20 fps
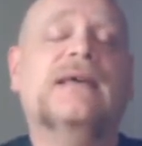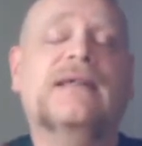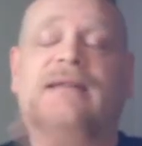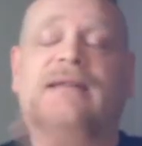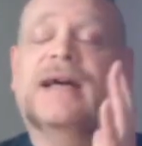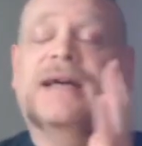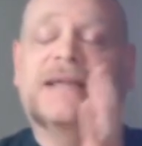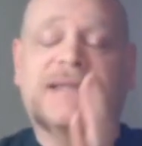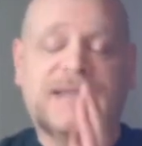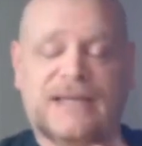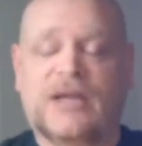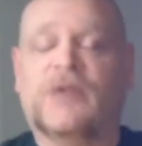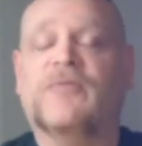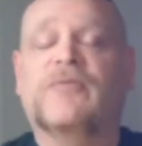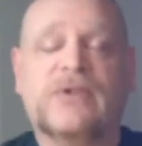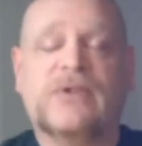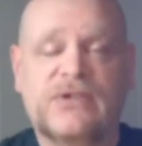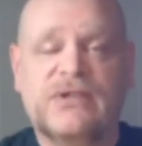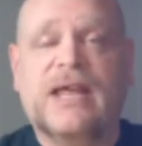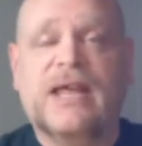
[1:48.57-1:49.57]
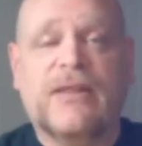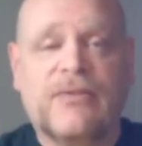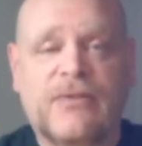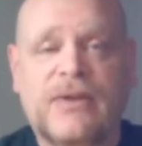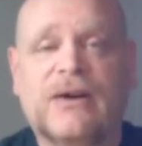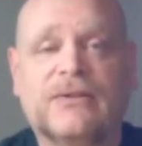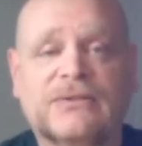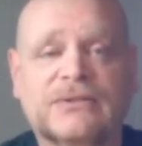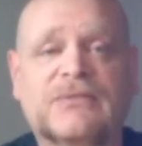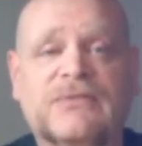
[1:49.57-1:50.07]
A selfish death
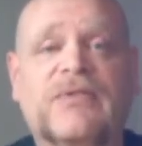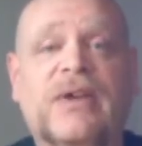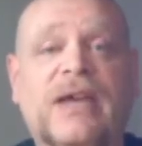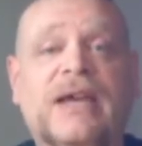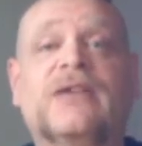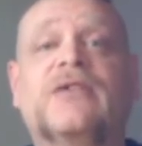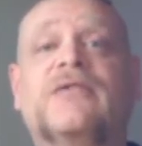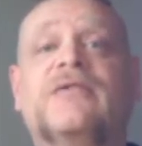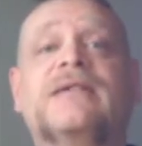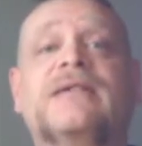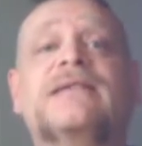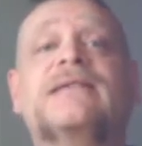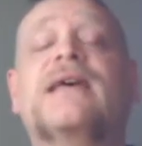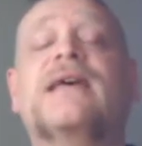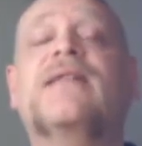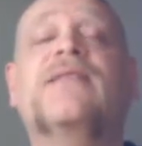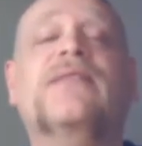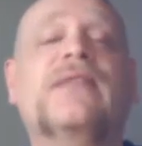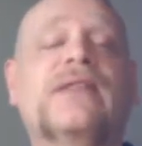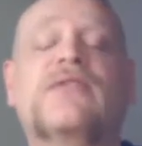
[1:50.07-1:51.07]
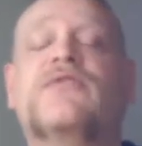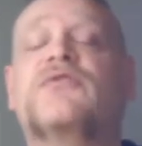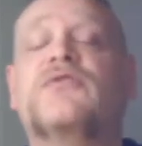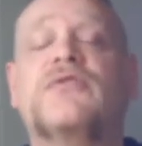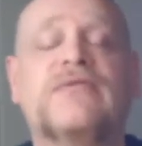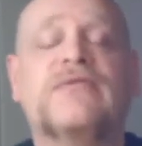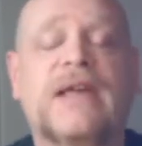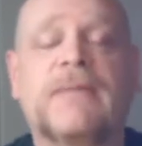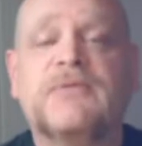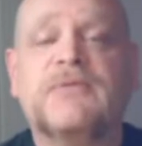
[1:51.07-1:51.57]
cult of ignorance that
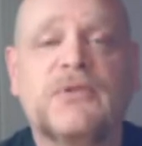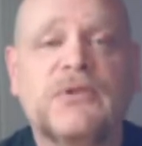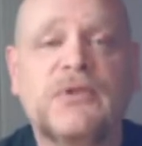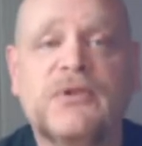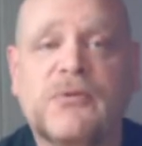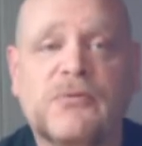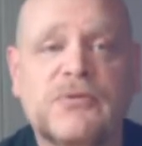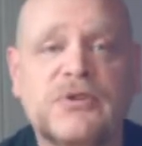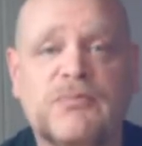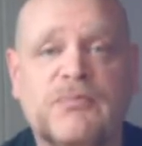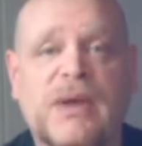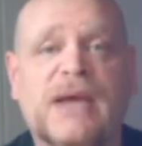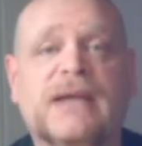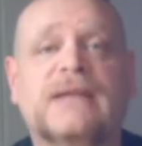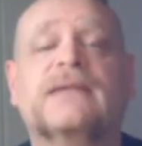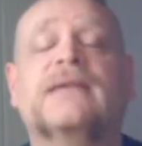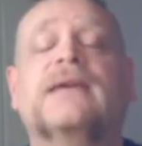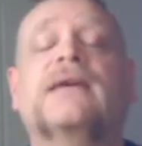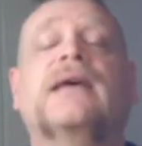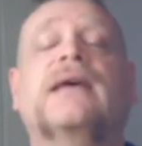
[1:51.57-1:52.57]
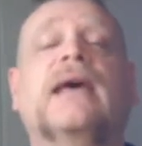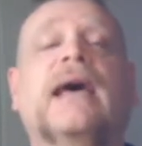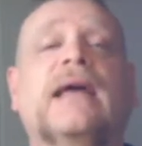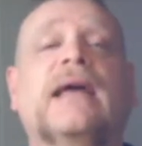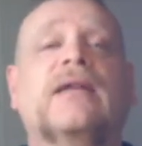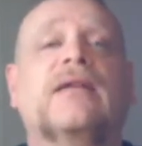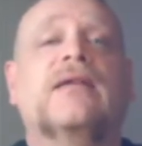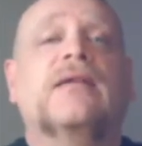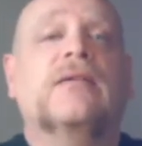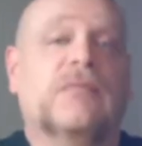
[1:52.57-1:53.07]
deserves absolutely no respect
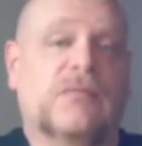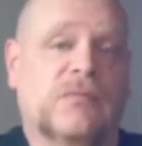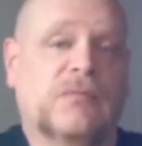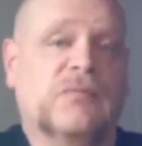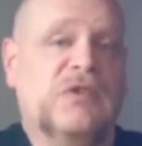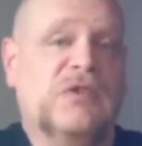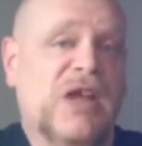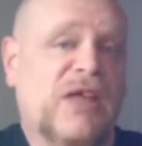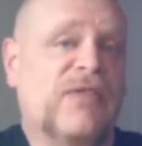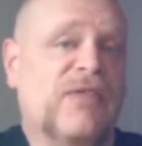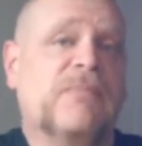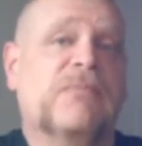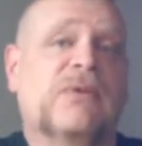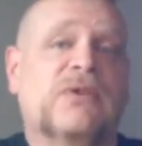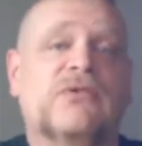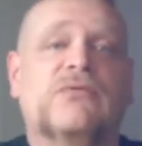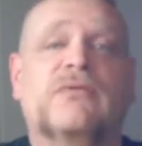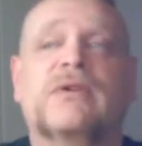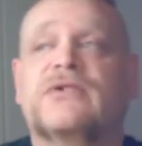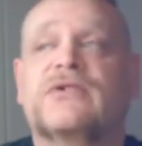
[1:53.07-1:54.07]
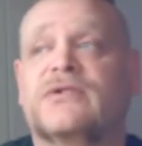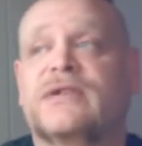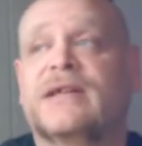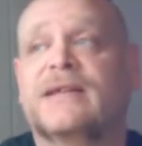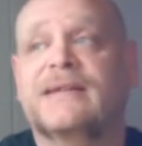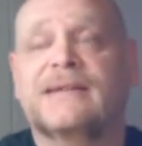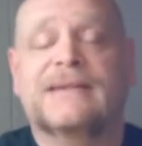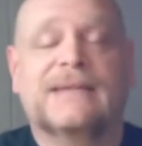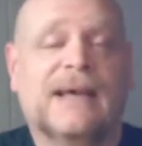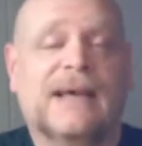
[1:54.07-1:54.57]
and nothing but derision
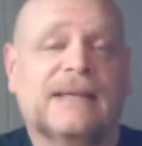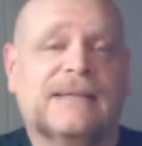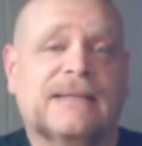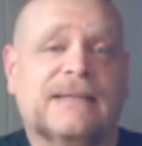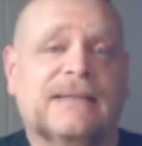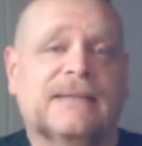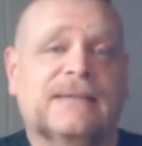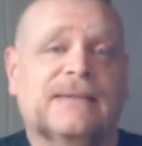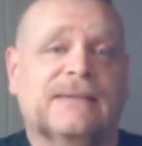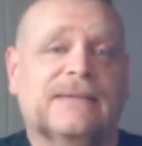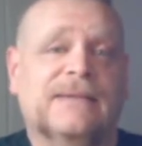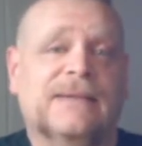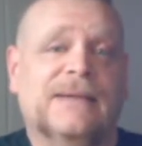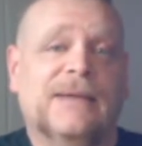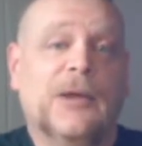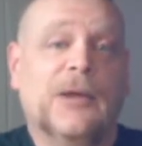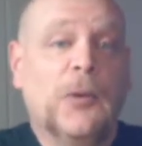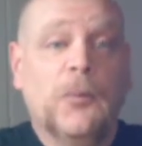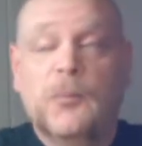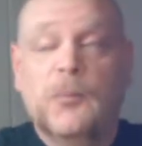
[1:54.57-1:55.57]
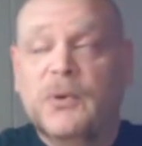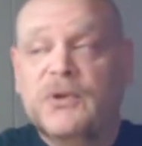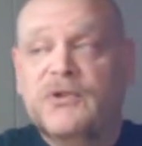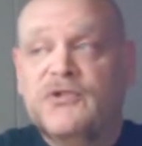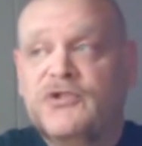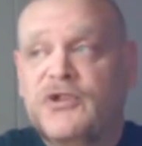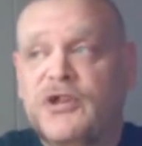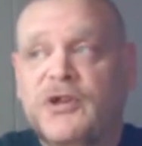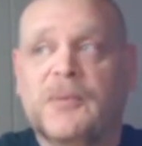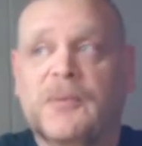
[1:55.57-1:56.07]
and disgust. But
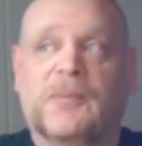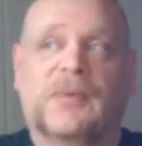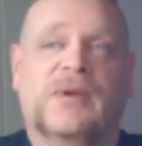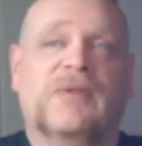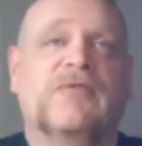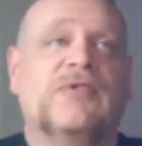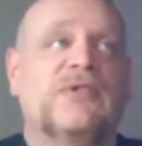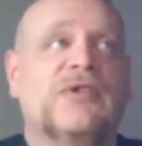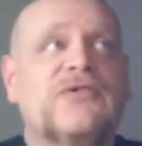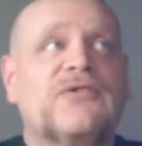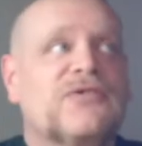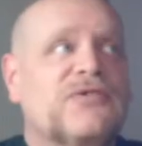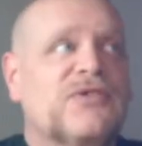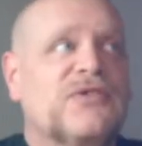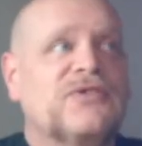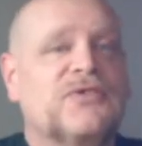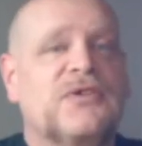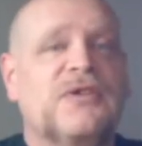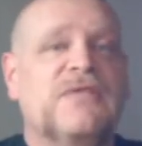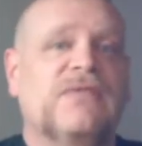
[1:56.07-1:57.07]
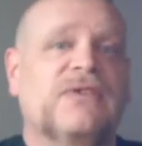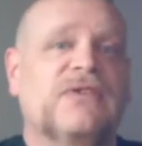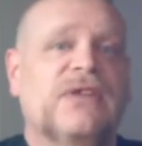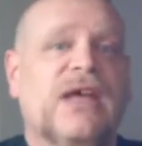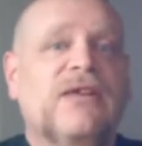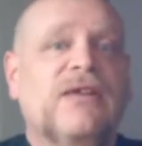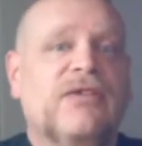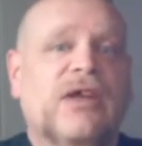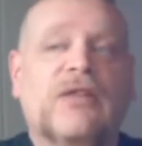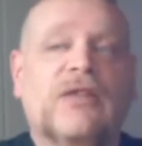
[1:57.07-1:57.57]
Jim, if it doesn't deserve
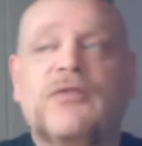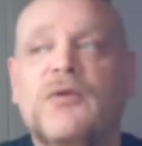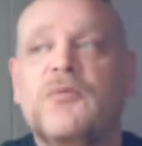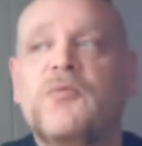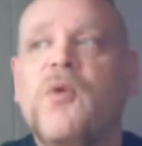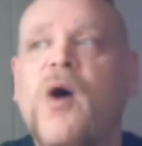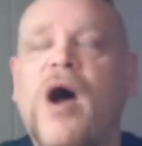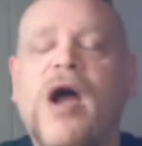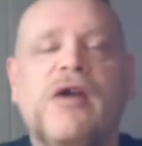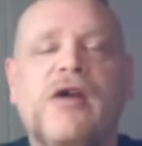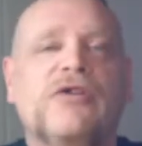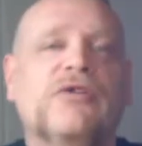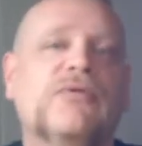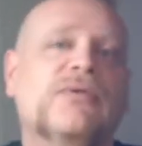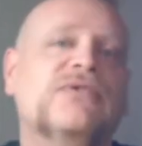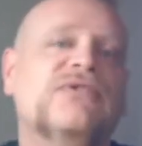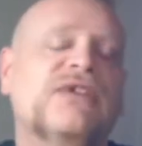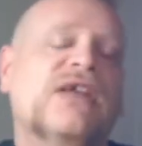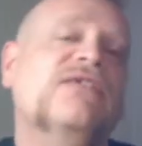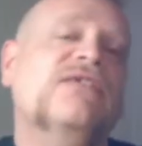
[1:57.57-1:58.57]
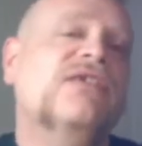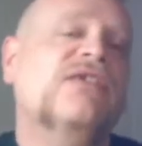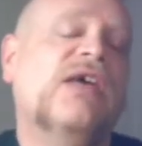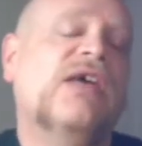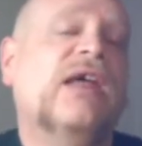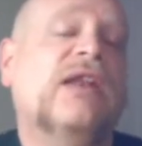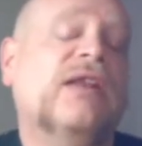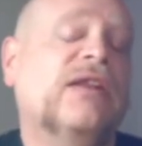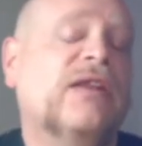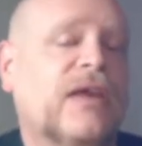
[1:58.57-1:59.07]
attenting, then why are you
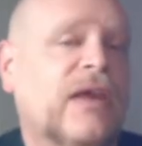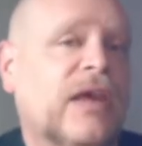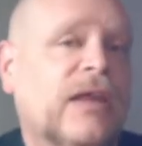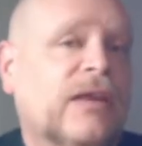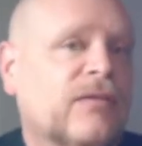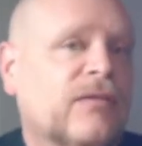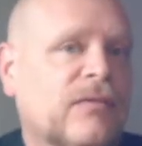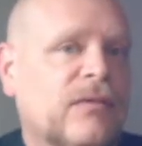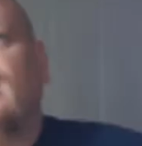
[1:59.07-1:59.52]
attentating it?